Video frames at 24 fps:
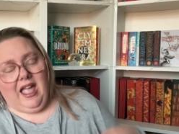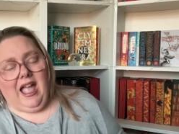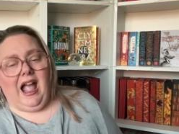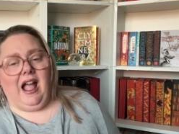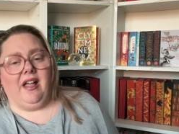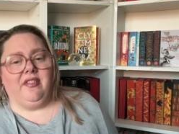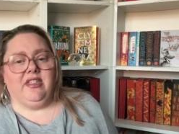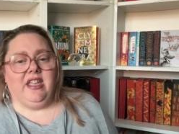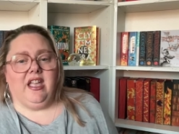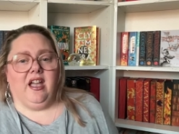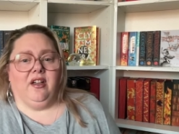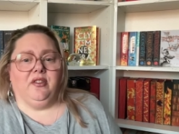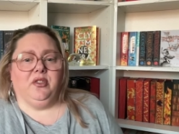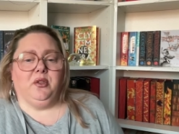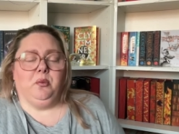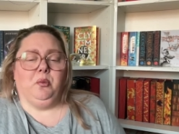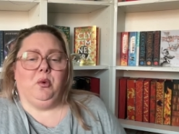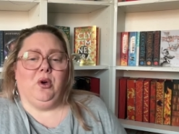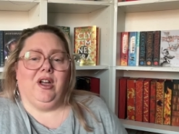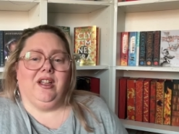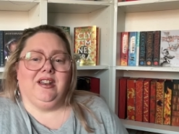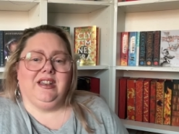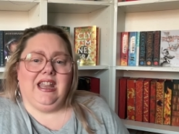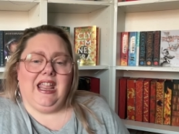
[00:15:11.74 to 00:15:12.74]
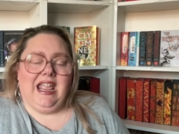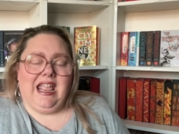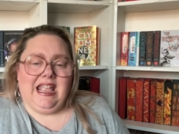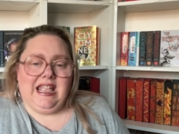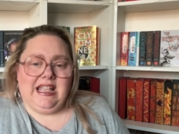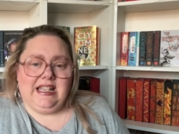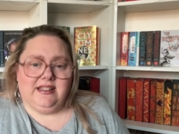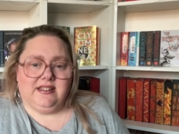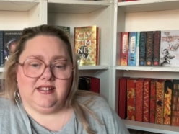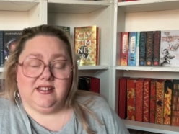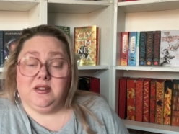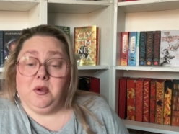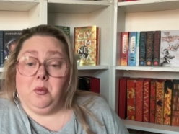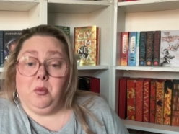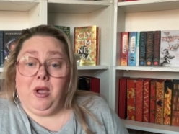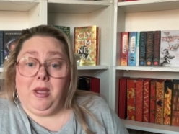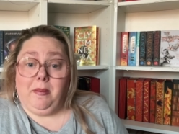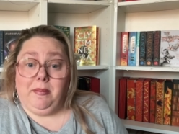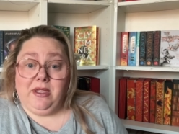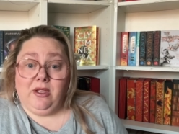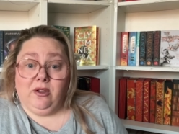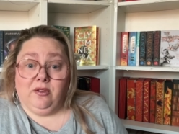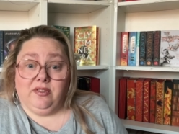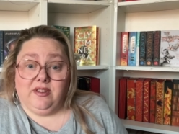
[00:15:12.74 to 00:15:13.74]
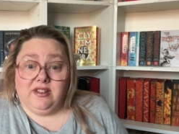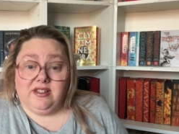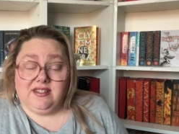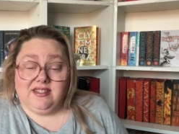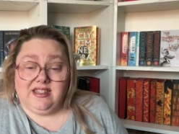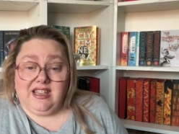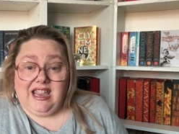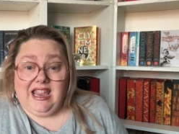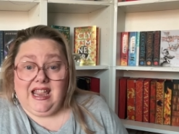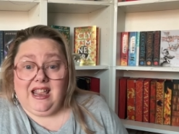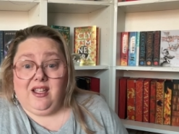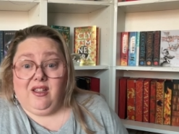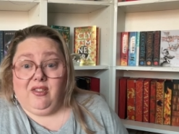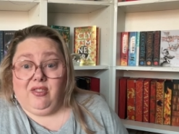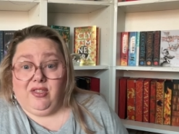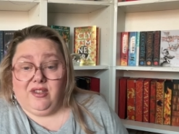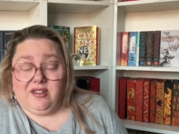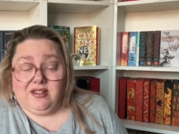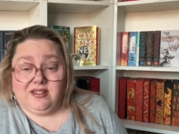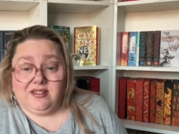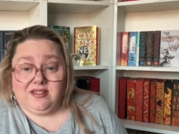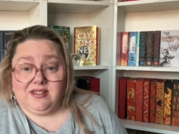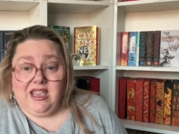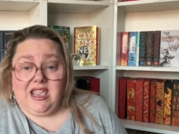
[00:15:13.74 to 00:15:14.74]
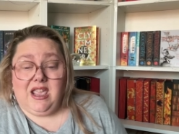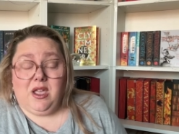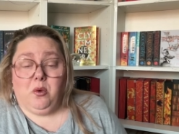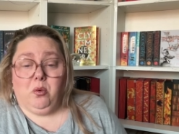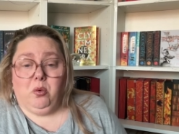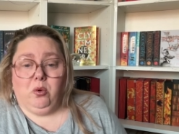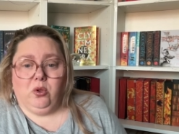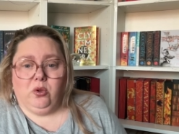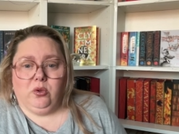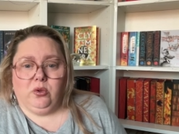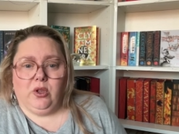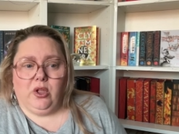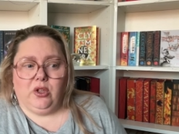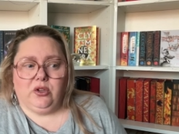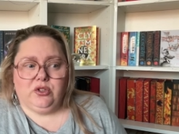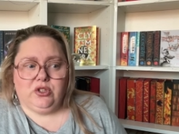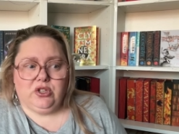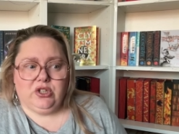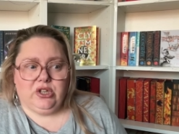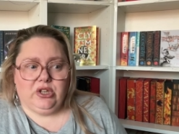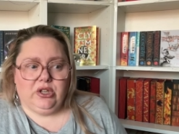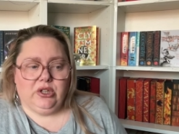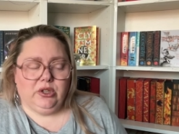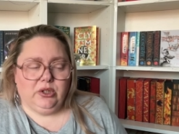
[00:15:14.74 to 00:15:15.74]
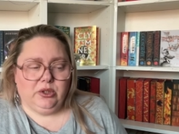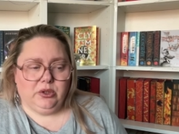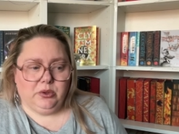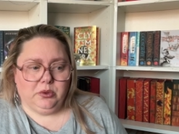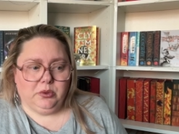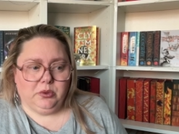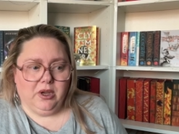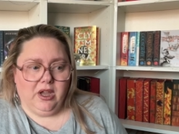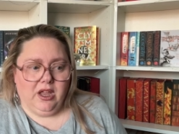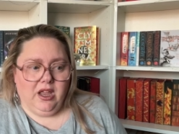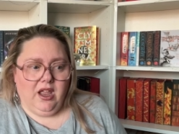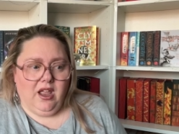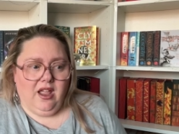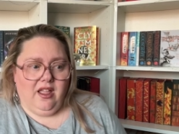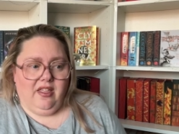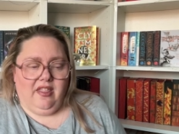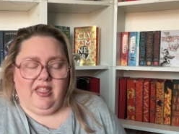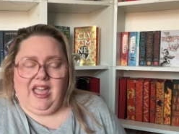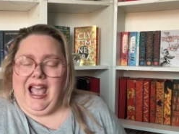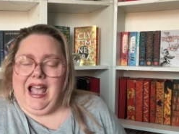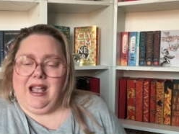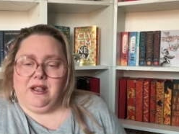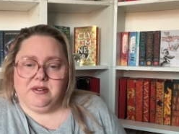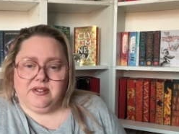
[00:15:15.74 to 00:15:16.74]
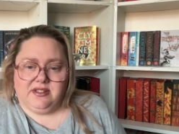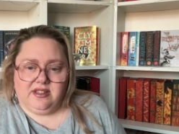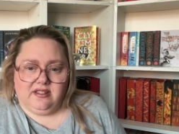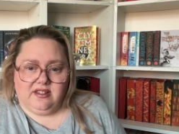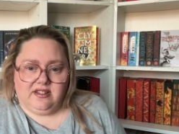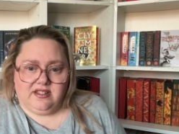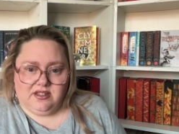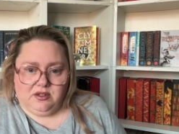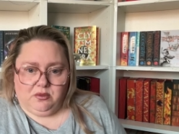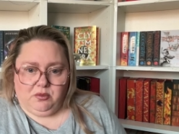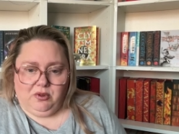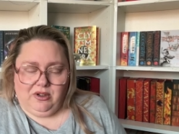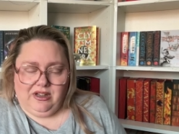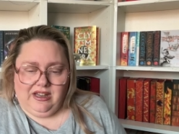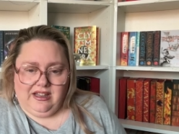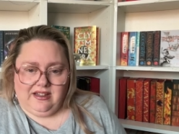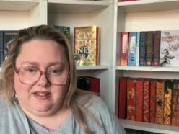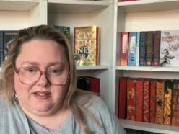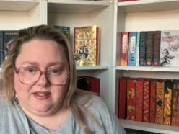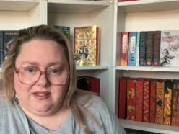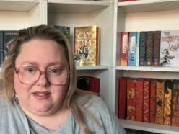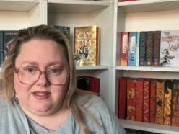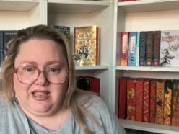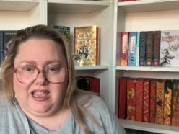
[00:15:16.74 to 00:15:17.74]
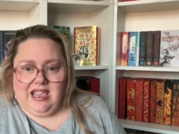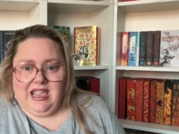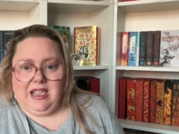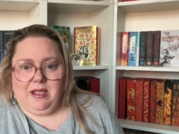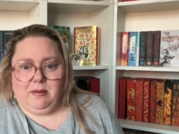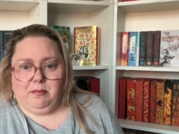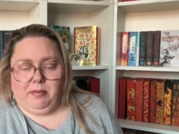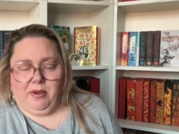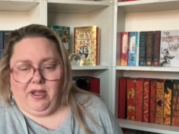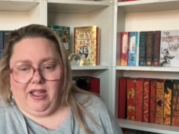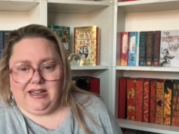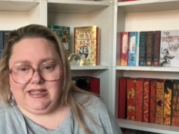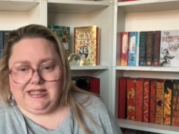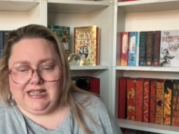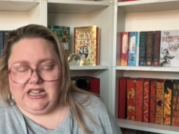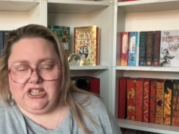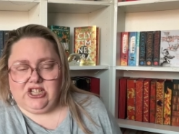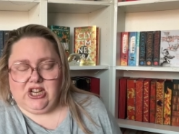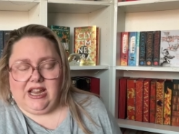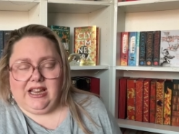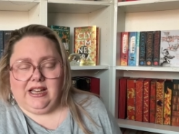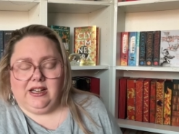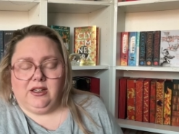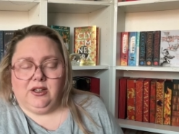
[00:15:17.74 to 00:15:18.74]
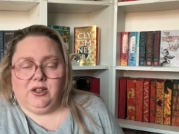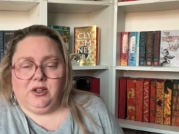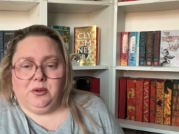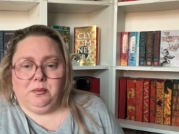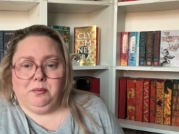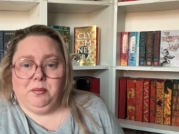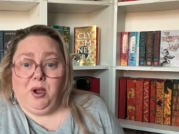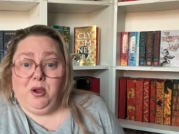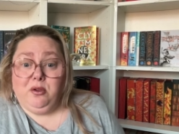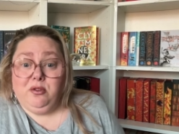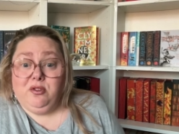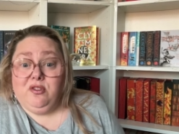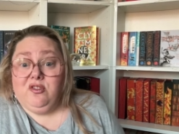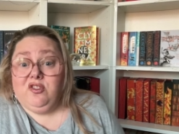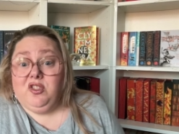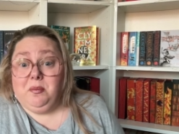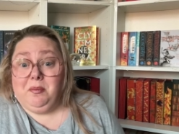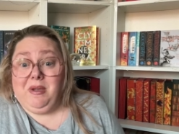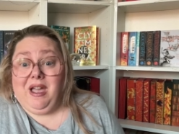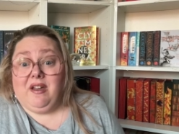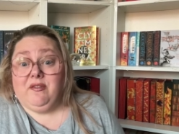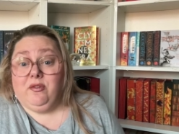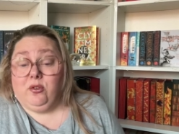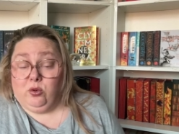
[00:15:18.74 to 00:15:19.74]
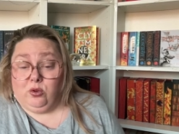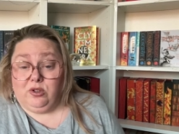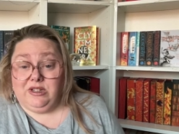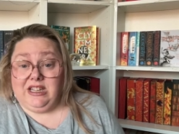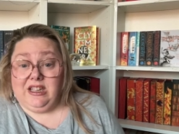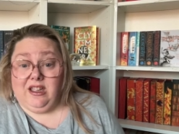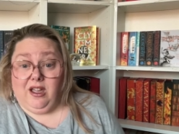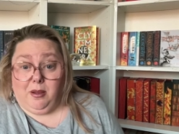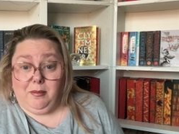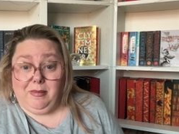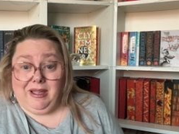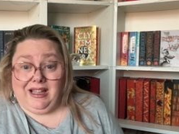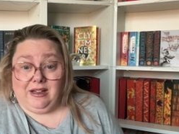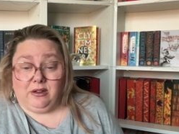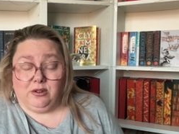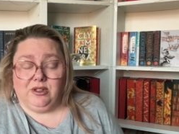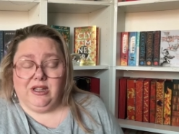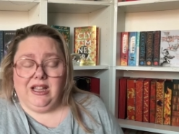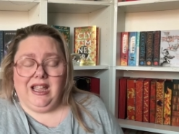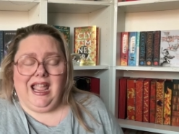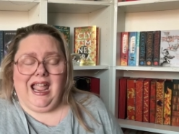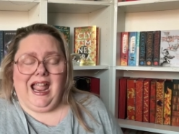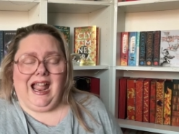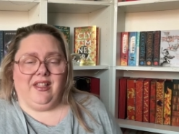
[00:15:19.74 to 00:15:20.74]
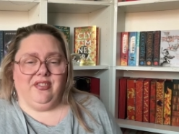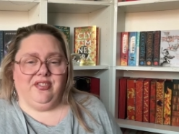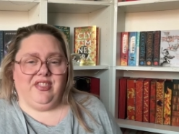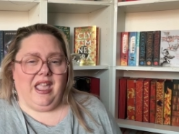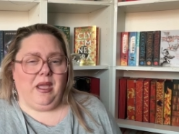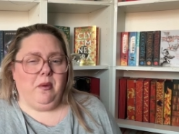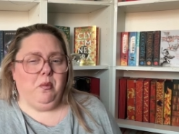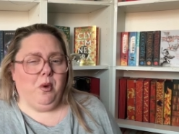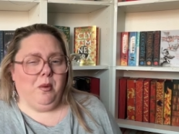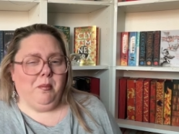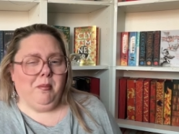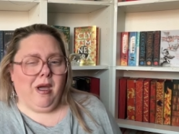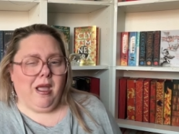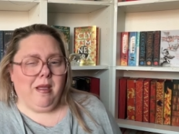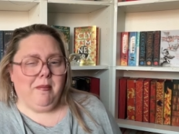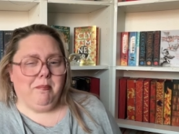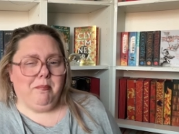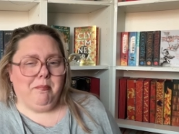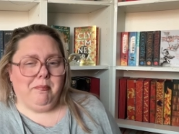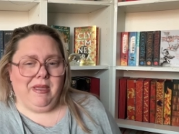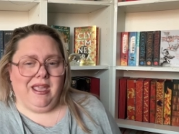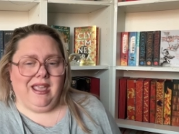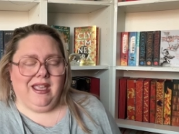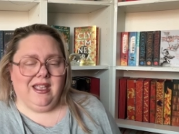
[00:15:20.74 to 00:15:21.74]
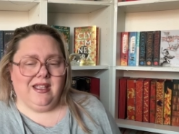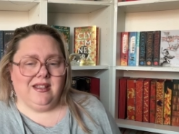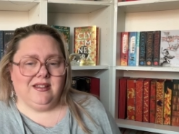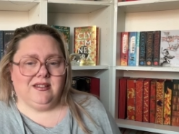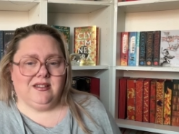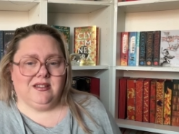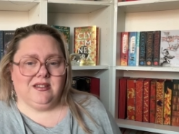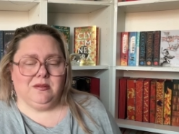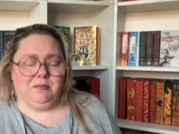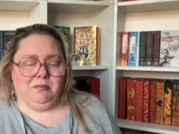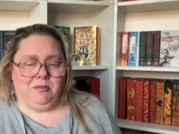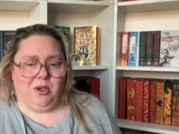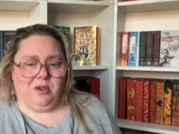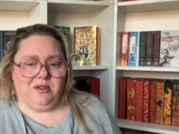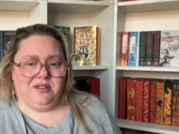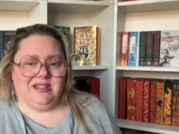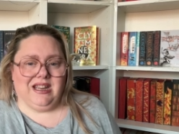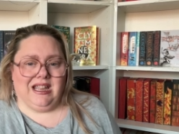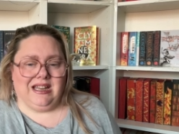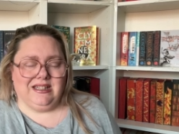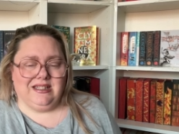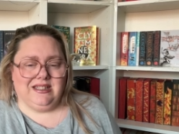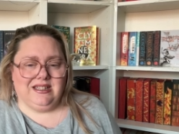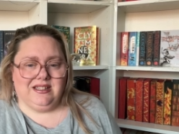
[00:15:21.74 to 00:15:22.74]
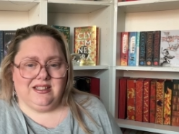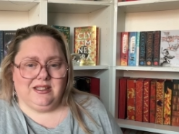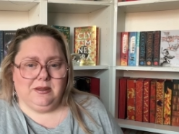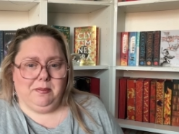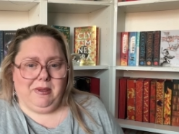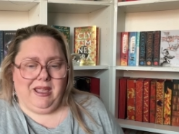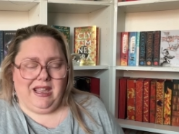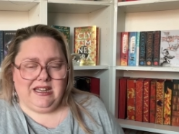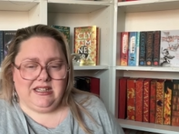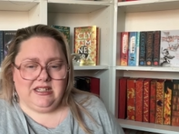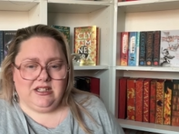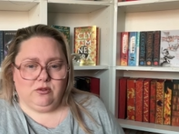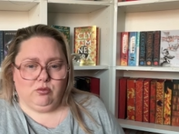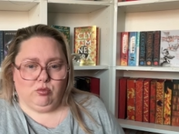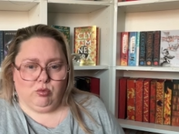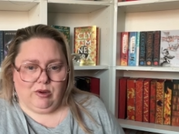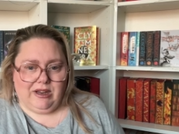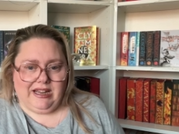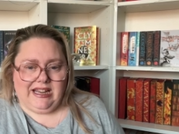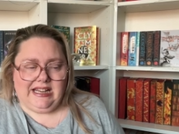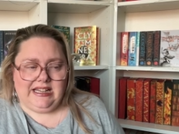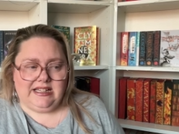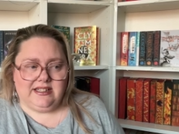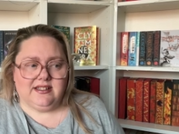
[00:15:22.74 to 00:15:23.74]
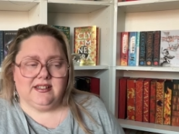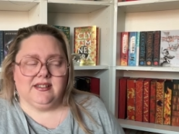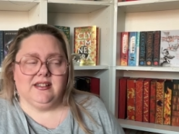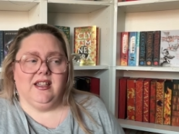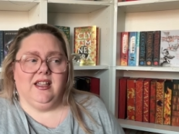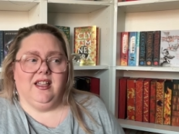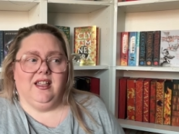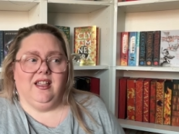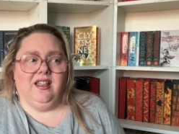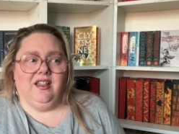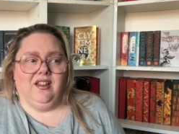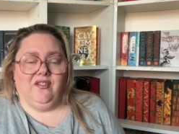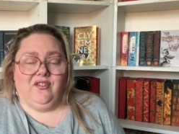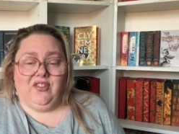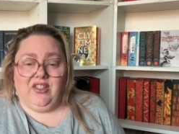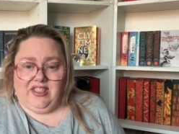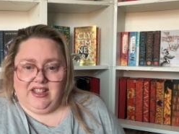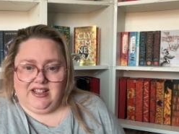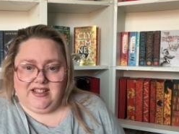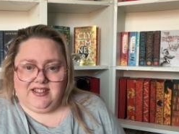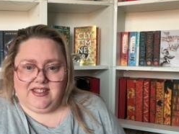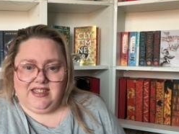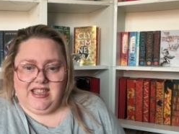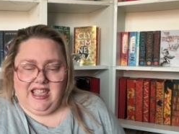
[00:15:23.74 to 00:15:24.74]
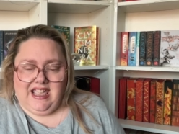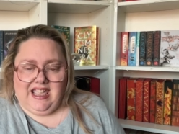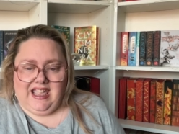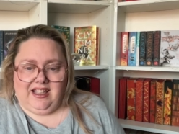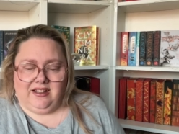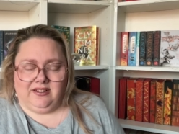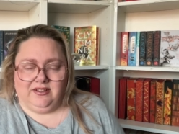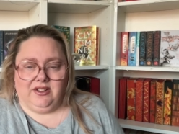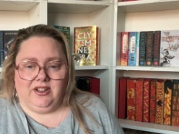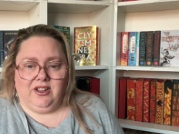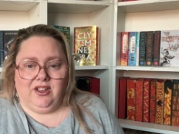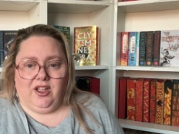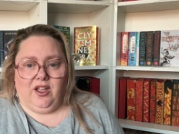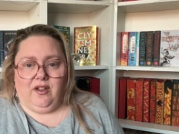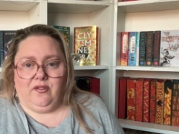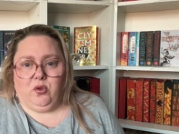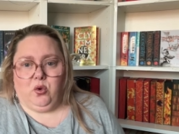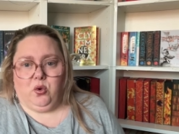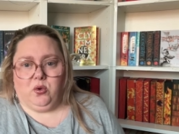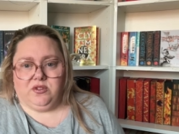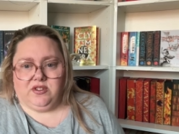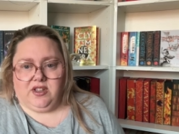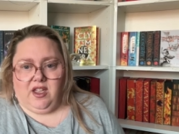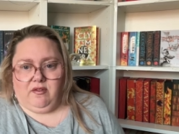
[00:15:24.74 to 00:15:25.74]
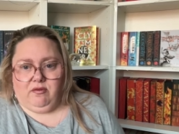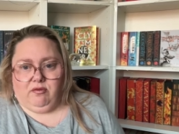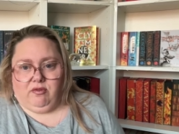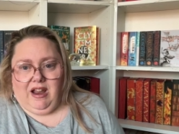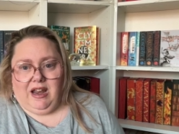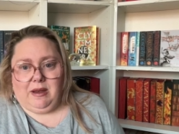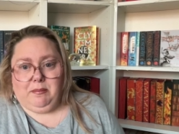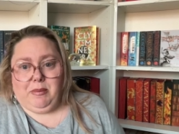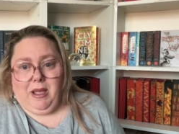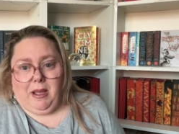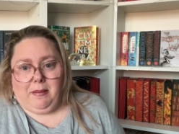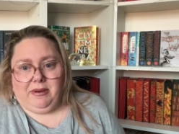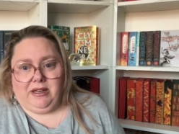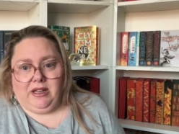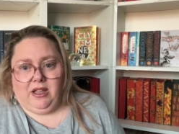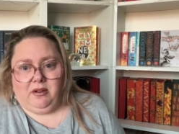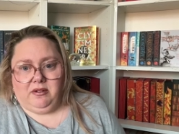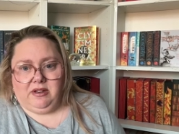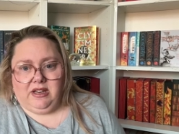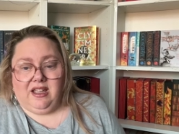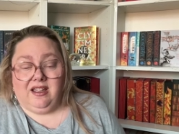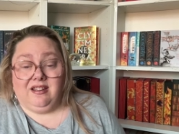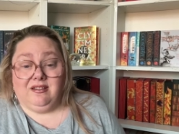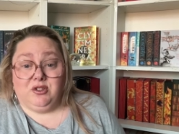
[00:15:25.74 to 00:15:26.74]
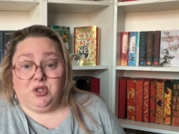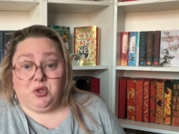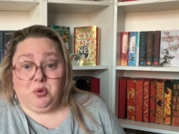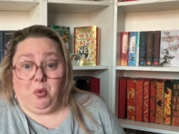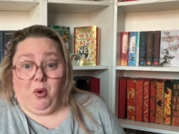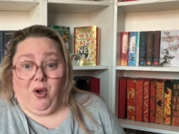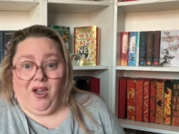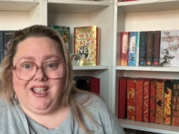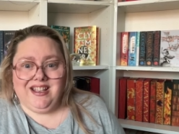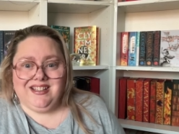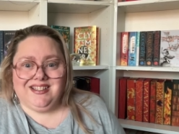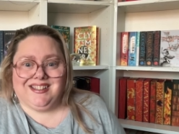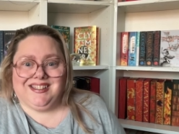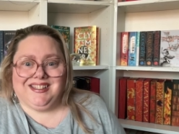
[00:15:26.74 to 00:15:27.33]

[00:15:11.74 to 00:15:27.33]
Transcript: and the other one is Somewhere Beyond the Sea, the sequel to The House in the Cerulean Sea by TJ Klune. Both of them have already come out, and they were my biggest, most anticipated reads for this year. Of course, I've read Babylonia twice